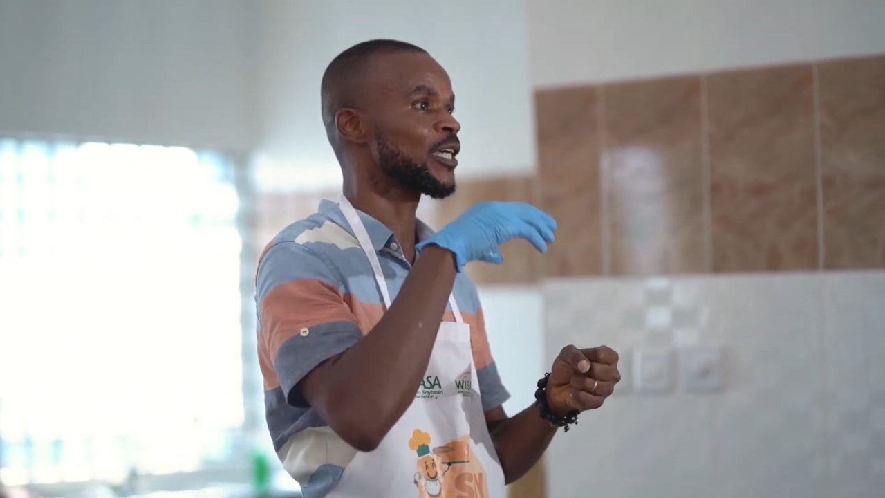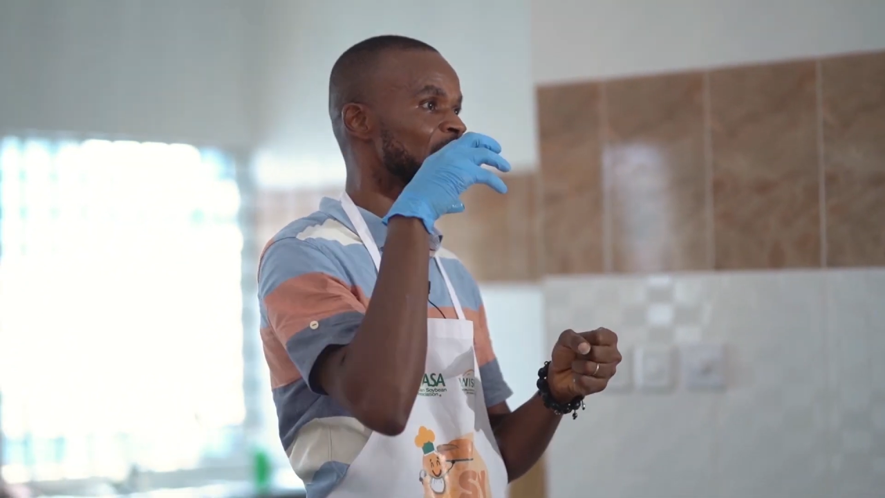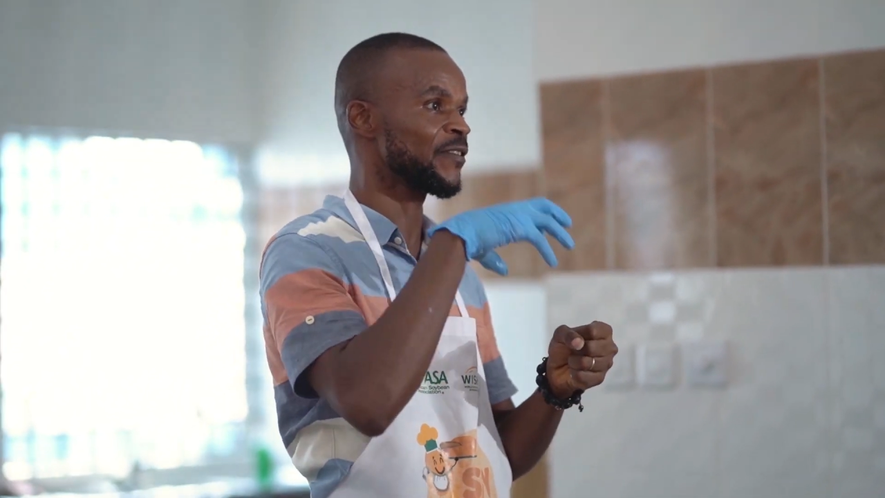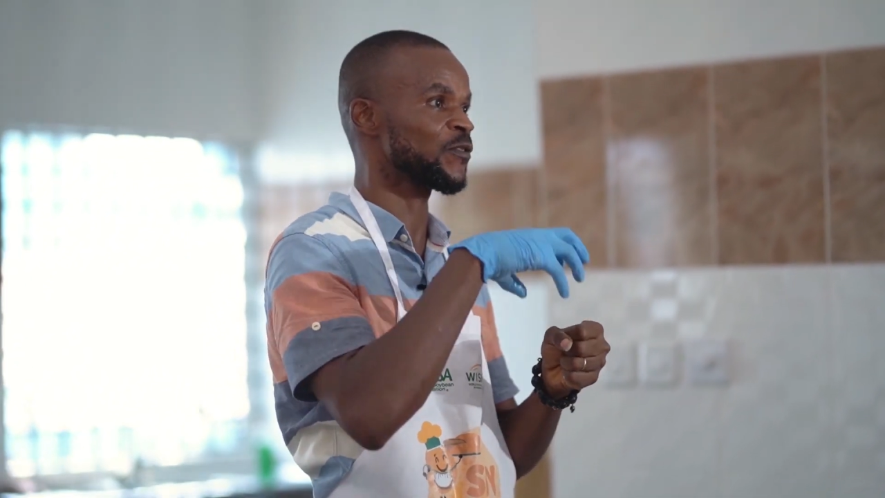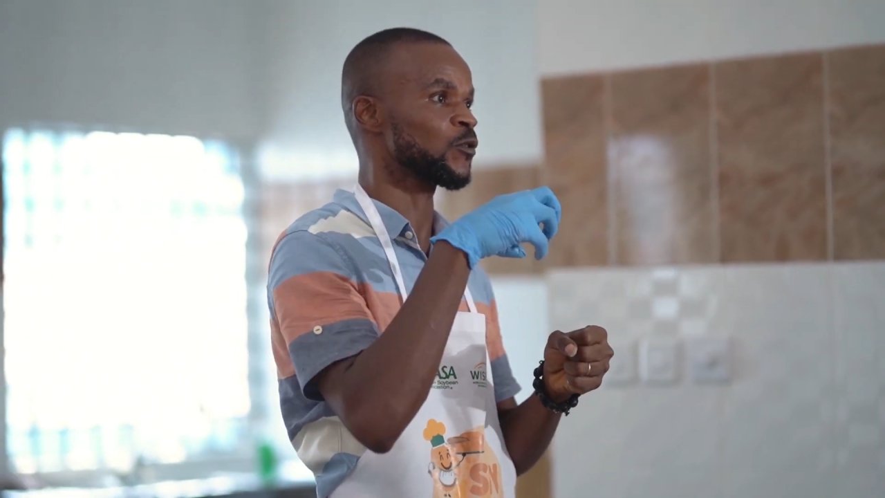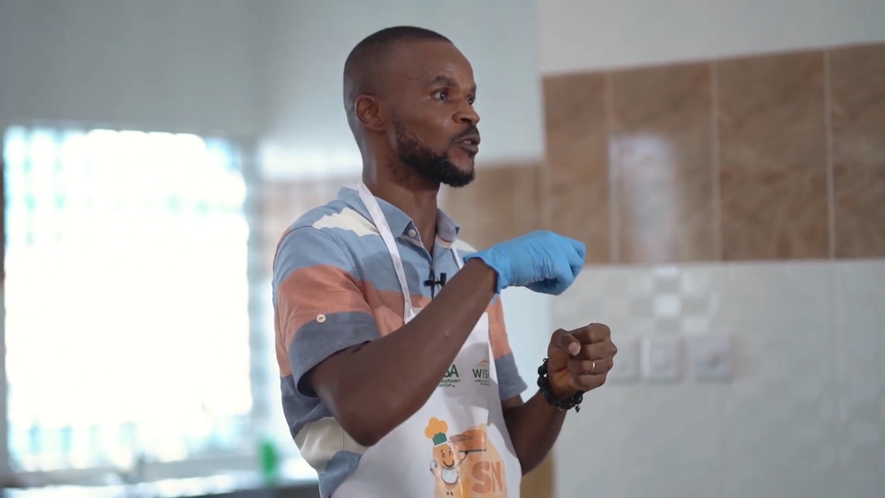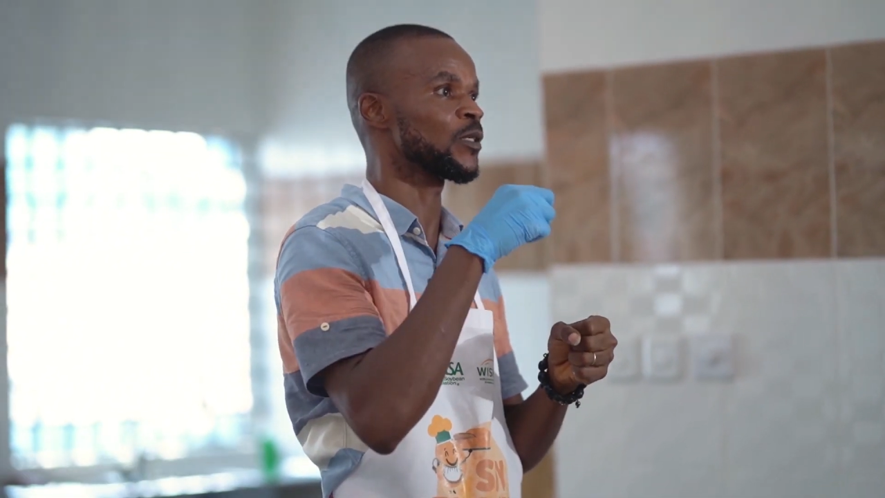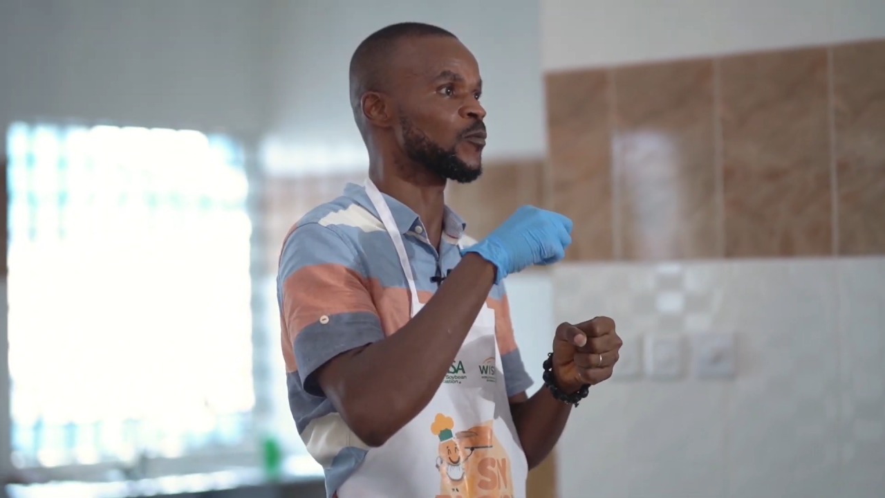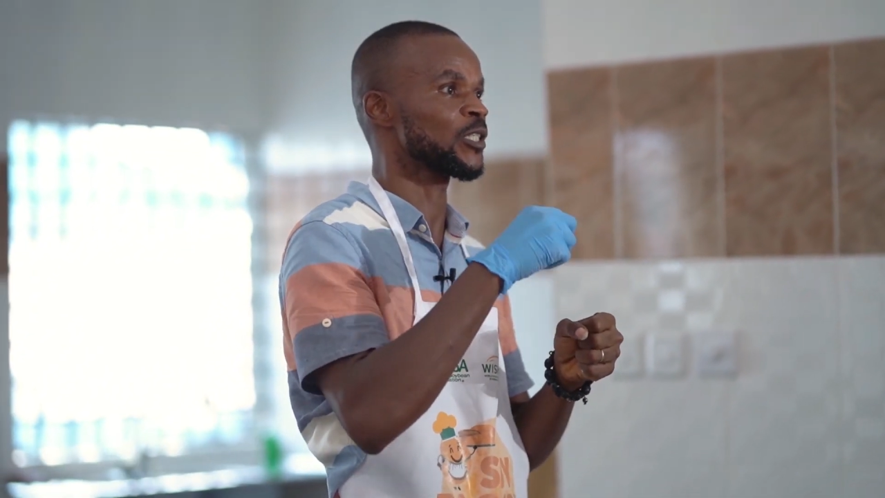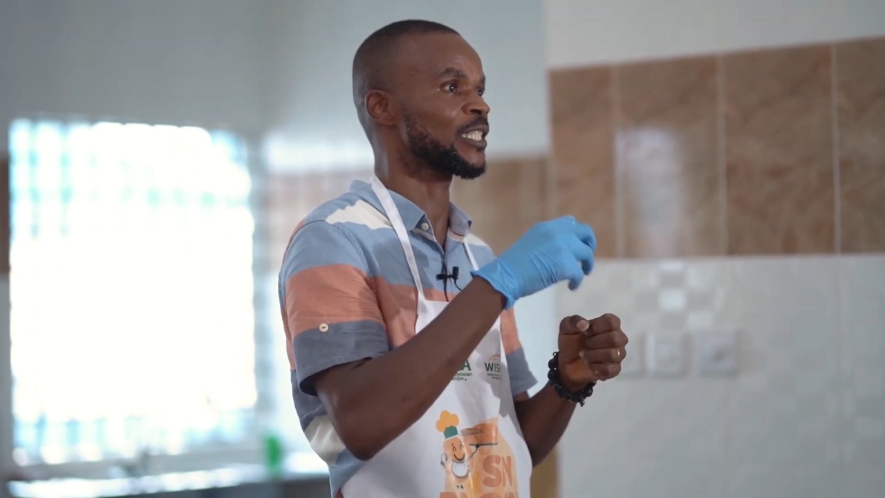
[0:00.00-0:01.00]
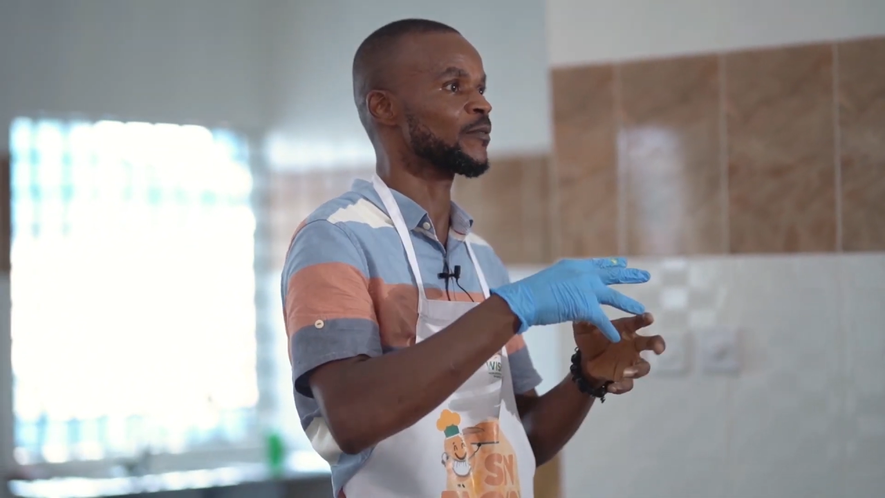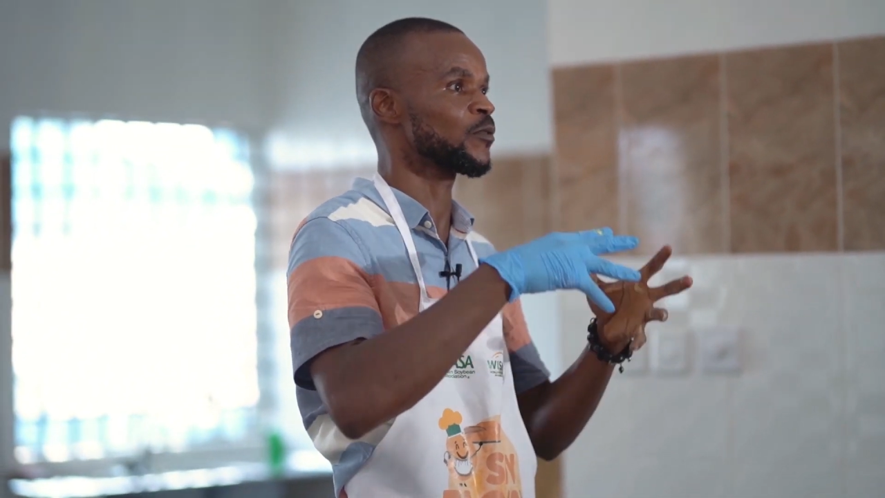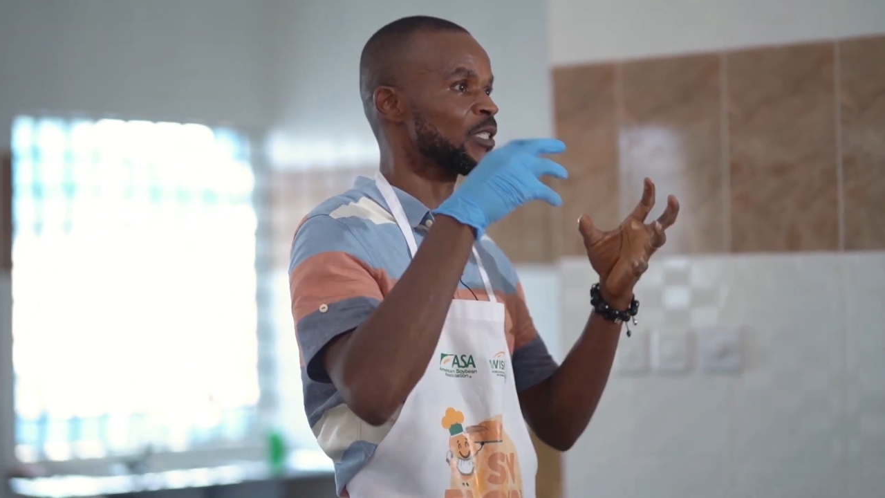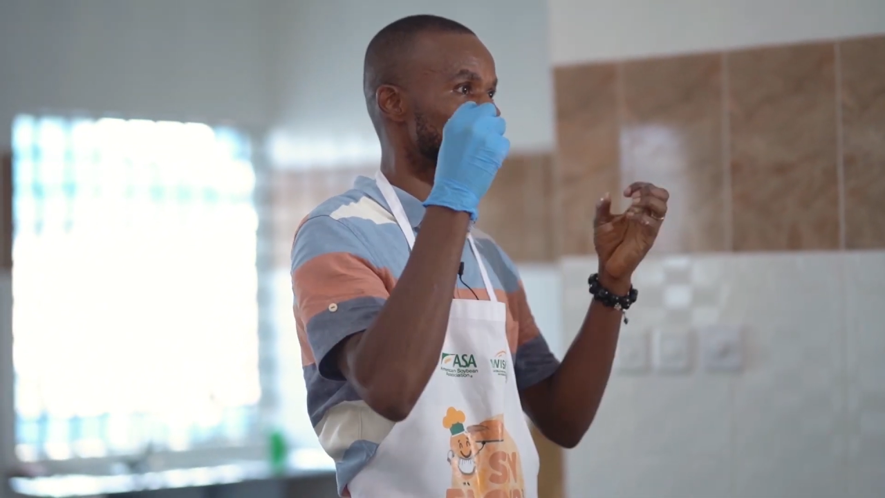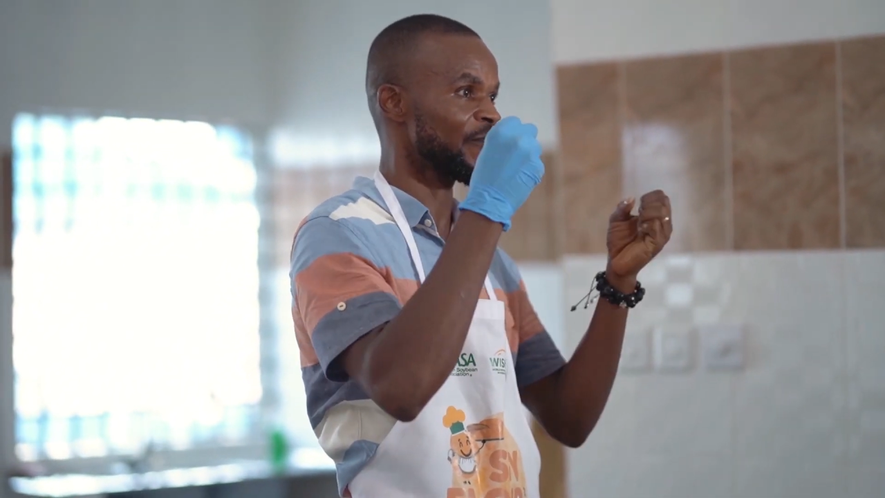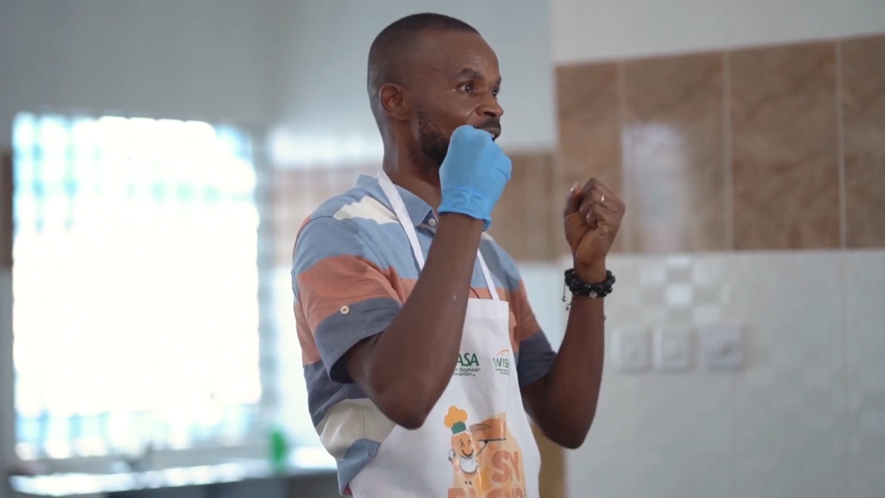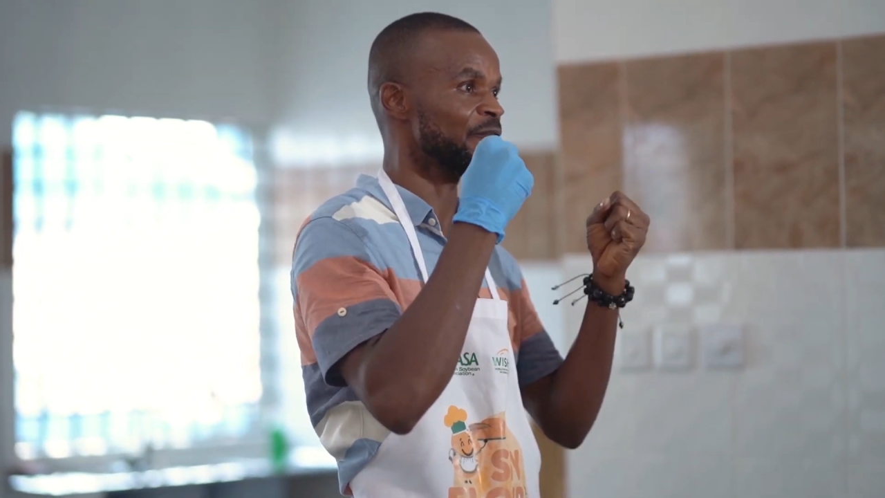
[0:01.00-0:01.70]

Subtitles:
Soya gives you the moisture to become